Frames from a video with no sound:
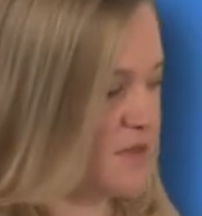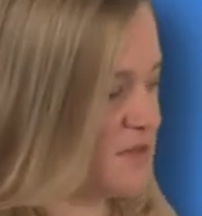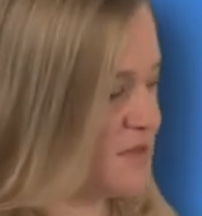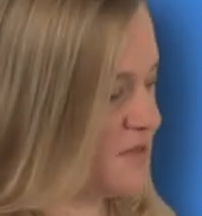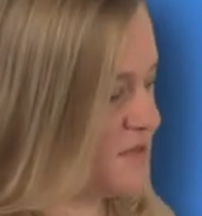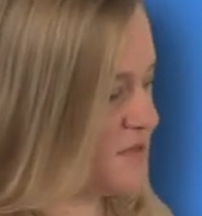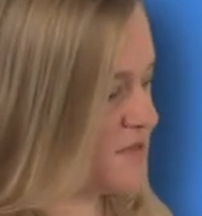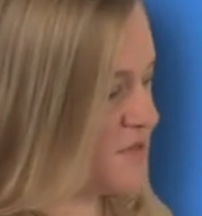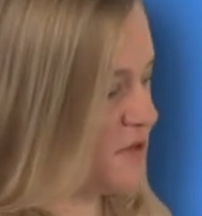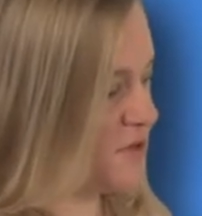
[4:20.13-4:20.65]

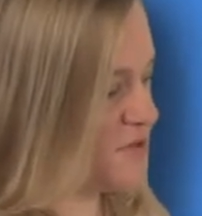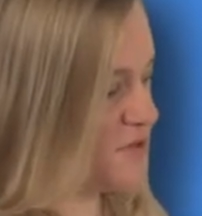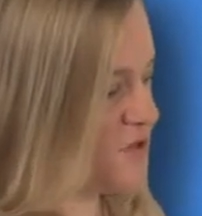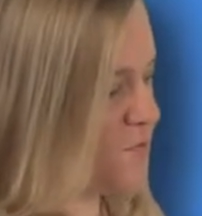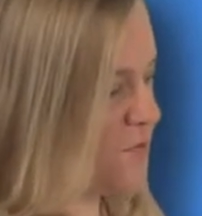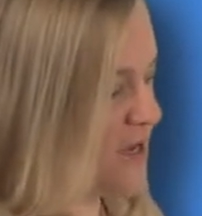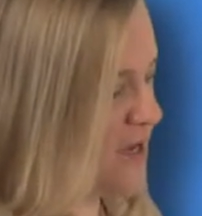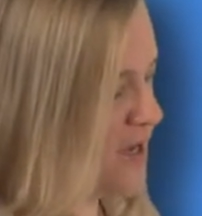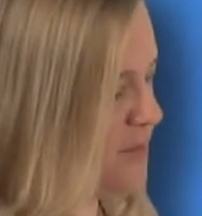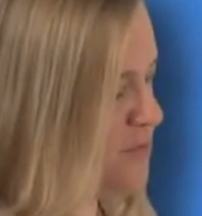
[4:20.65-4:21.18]
This is also
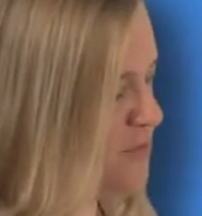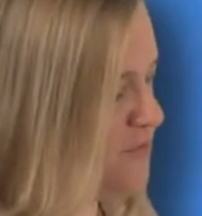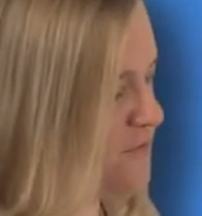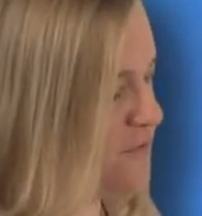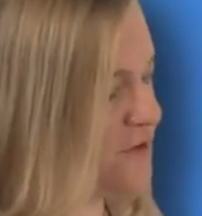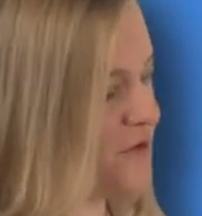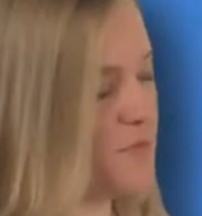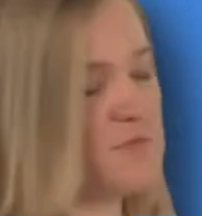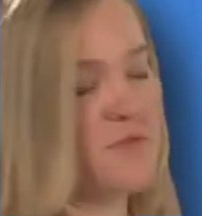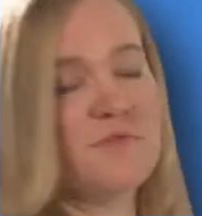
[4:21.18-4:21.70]
why I
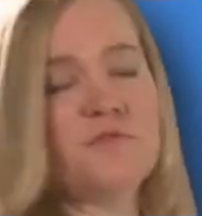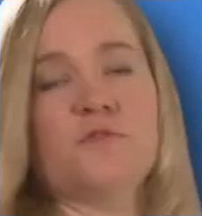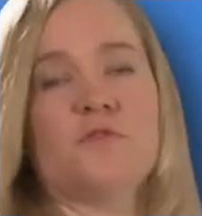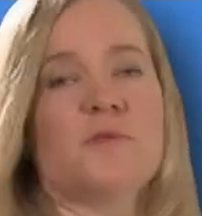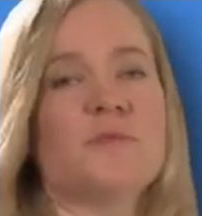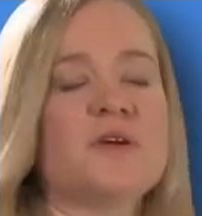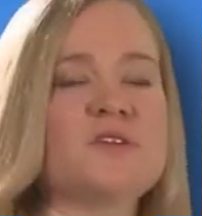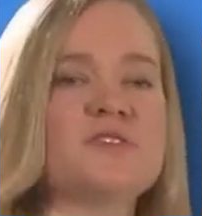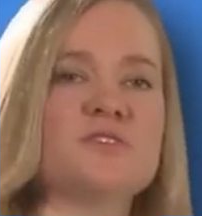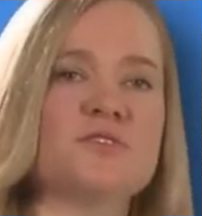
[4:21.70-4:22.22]
prefer to
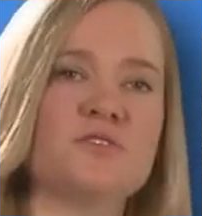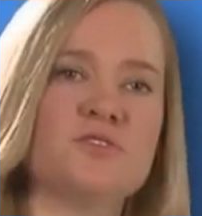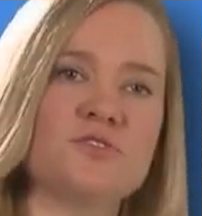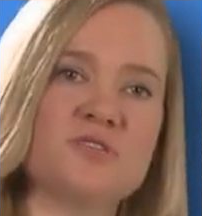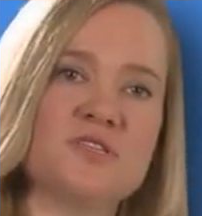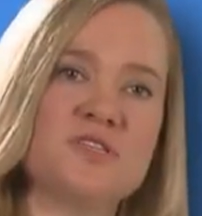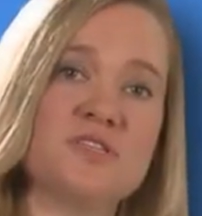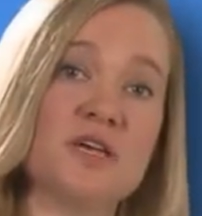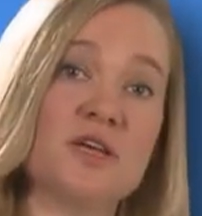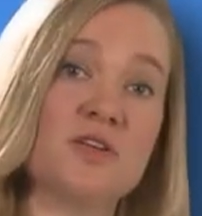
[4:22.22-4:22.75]
perform my
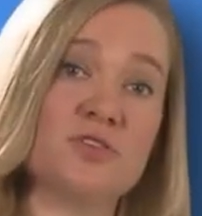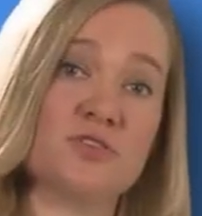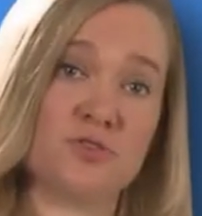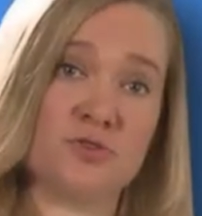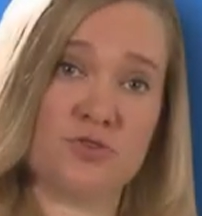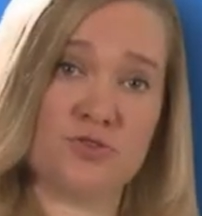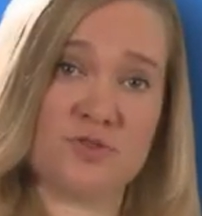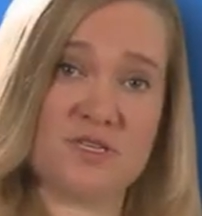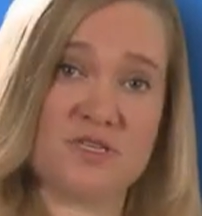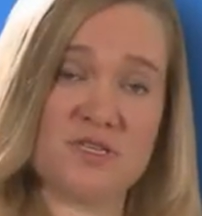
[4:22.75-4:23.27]
surgeries at a
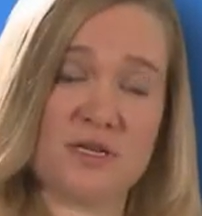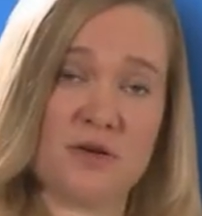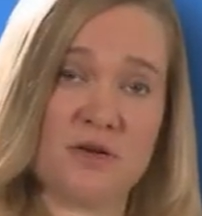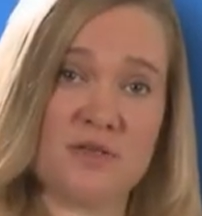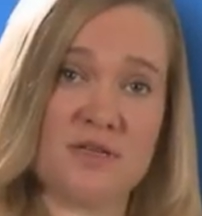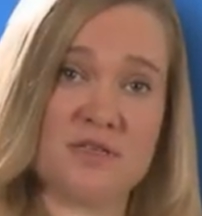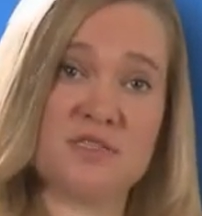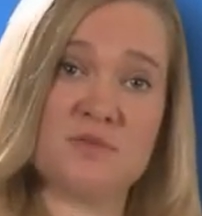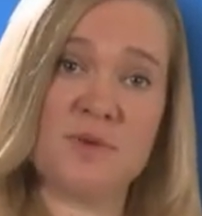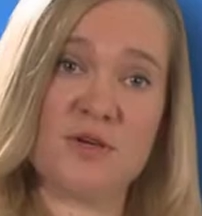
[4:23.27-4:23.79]
surgery center
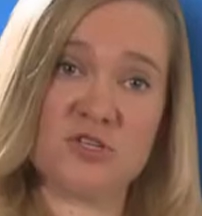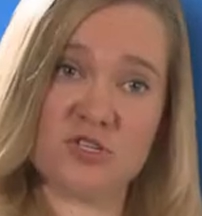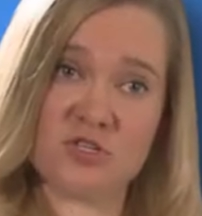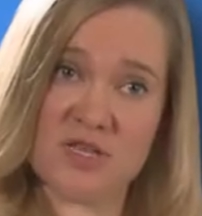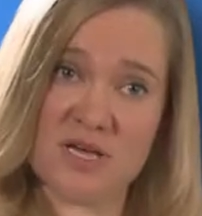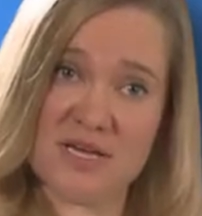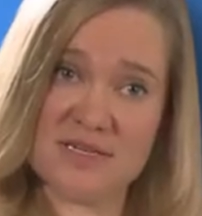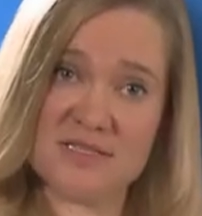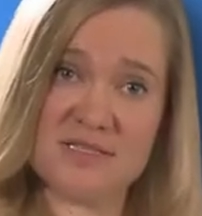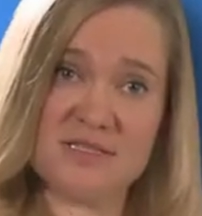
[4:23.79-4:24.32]
that
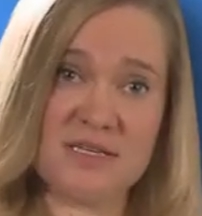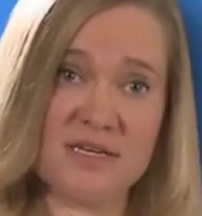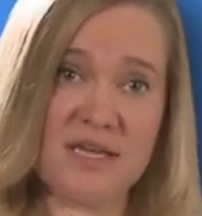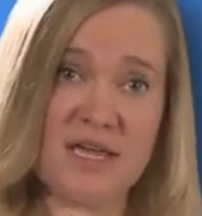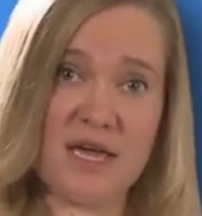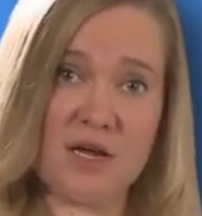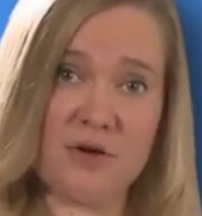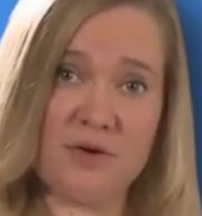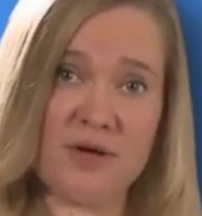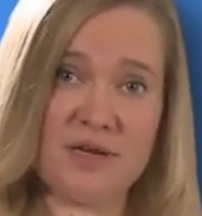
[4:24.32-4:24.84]
specializes in
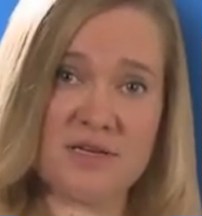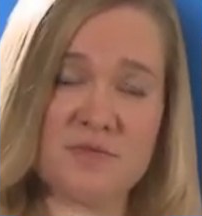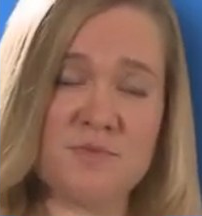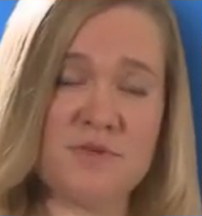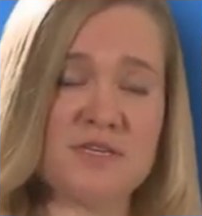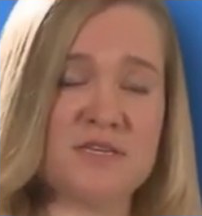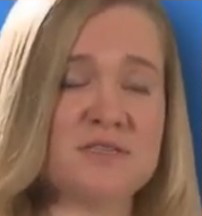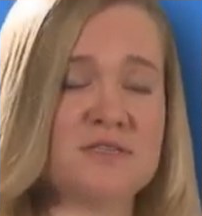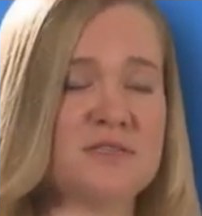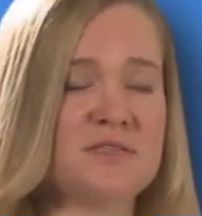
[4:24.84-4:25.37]
cataracts,
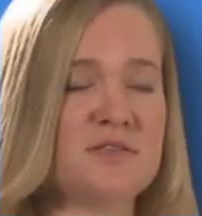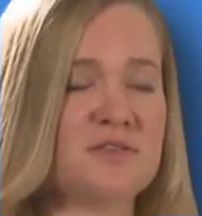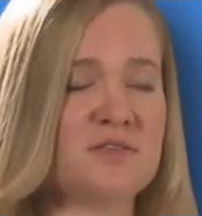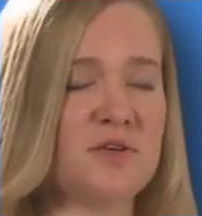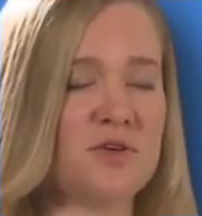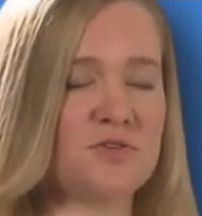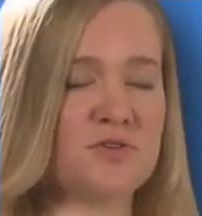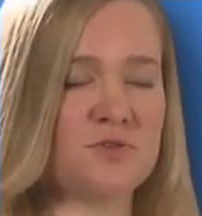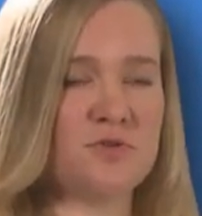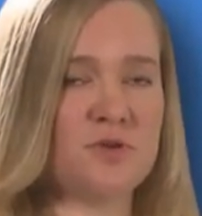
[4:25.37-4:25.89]
because this is
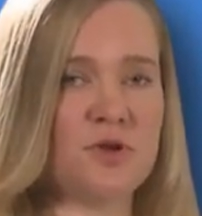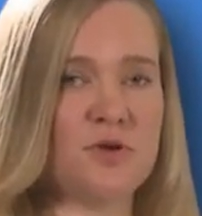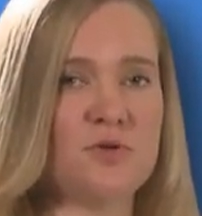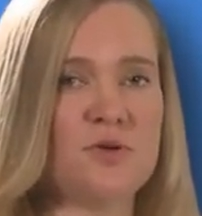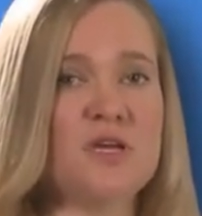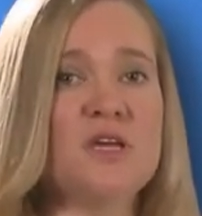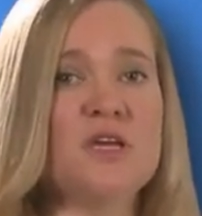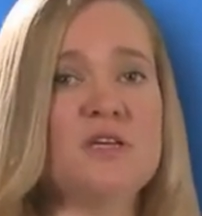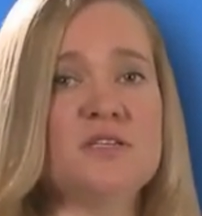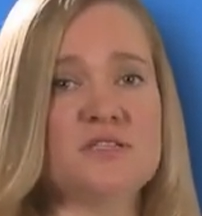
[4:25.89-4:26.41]
also
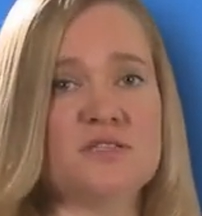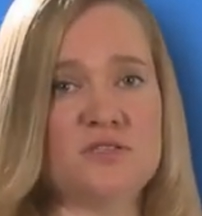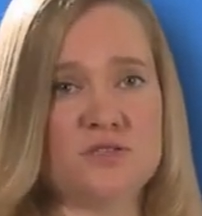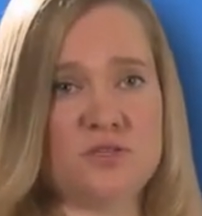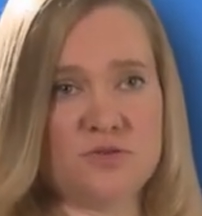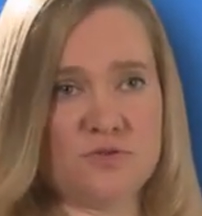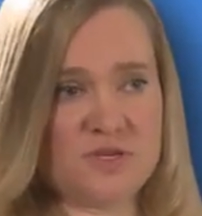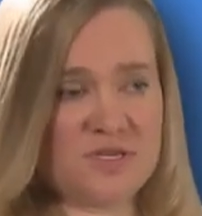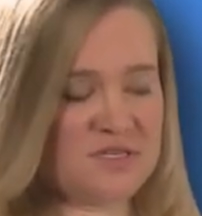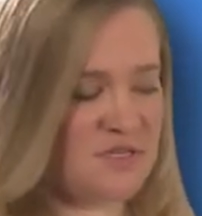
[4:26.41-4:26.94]
known to
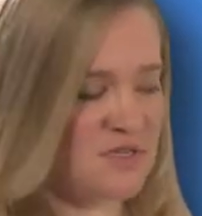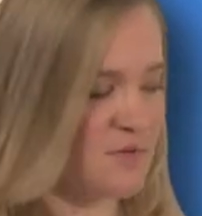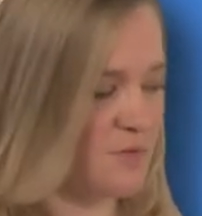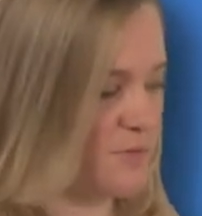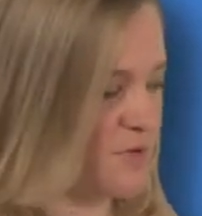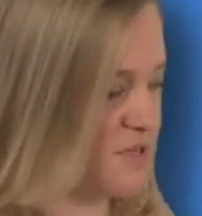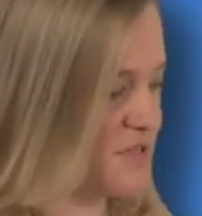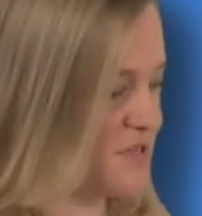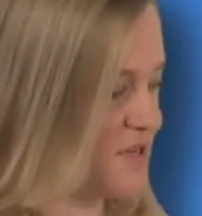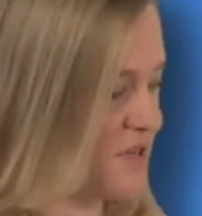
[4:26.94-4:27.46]
decrease the
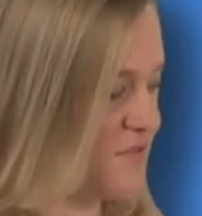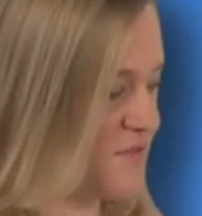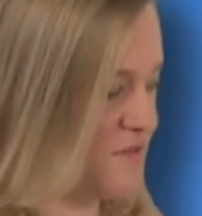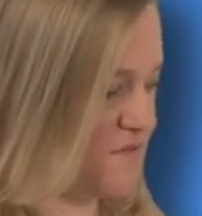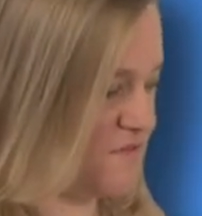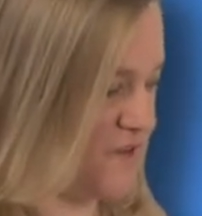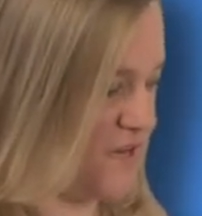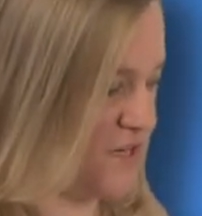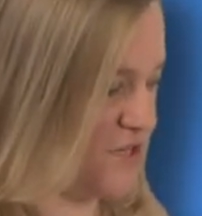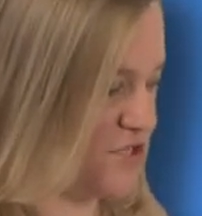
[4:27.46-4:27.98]
risk of
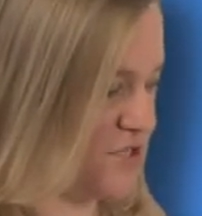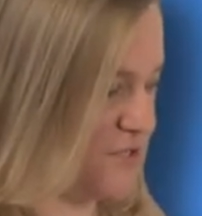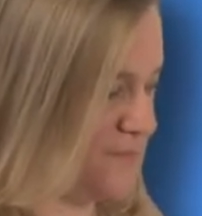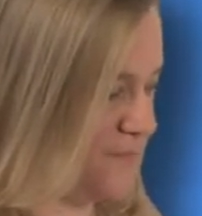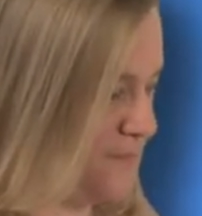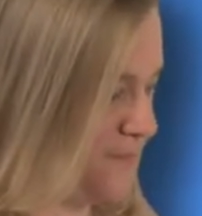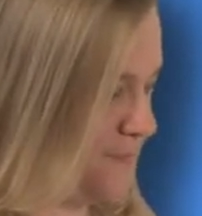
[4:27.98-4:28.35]
infection.